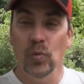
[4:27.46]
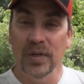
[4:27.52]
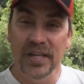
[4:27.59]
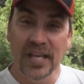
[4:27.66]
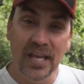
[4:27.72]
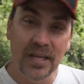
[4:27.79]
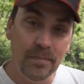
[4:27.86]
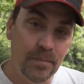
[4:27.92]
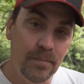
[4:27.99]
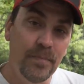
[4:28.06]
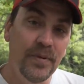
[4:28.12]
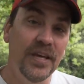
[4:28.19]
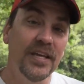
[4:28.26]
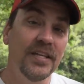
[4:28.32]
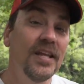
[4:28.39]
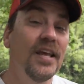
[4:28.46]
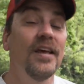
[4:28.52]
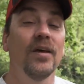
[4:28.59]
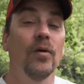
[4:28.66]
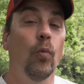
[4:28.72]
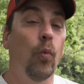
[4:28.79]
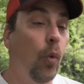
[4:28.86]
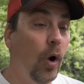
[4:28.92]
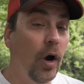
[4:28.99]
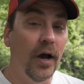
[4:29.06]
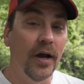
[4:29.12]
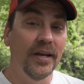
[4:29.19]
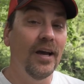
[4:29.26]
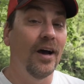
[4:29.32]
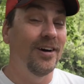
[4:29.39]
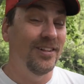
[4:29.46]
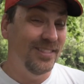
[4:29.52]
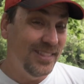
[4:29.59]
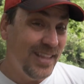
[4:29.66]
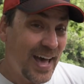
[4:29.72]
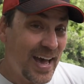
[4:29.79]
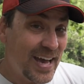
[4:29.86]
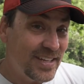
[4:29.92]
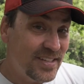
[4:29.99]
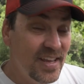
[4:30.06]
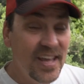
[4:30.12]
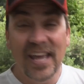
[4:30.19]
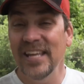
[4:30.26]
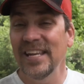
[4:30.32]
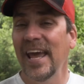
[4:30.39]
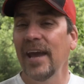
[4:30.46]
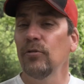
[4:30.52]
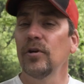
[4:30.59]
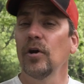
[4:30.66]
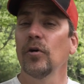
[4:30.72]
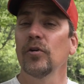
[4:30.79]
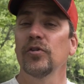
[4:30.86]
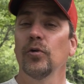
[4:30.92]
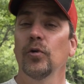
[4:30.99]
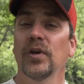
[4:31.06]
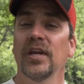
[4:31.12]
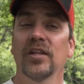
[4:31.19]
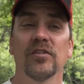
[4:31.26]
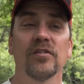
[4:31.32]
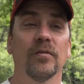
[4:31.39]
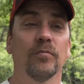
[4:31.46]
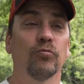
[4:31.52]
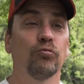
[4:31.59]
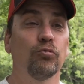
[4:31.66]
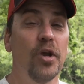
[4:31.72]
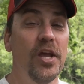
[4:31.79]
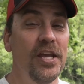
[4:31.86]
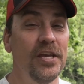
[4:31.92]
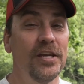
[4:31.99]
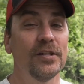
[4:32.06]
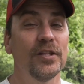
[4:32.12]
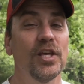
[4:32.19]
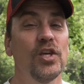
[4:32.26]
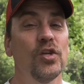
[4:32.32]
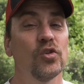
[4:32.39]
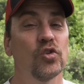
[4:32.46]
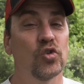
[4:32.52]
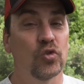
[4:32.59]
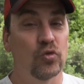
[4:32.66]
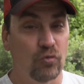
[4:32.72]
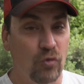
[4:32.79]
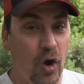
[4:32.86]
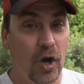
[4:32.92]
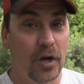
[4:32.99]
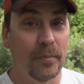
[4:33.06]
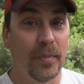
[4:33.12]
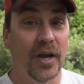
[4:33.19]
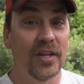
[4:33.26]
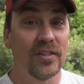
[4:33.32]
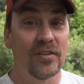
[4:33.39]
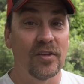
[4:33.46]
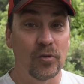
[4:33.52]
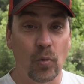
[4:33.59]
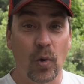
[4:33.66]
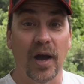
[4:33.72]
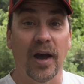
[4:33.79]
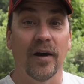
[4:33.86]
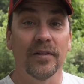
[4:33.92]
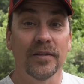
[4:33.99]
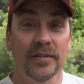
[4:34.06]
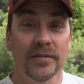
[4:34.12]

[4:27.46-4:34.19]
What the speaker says: would get bit one a lot, and I would also get some really strong bites as well.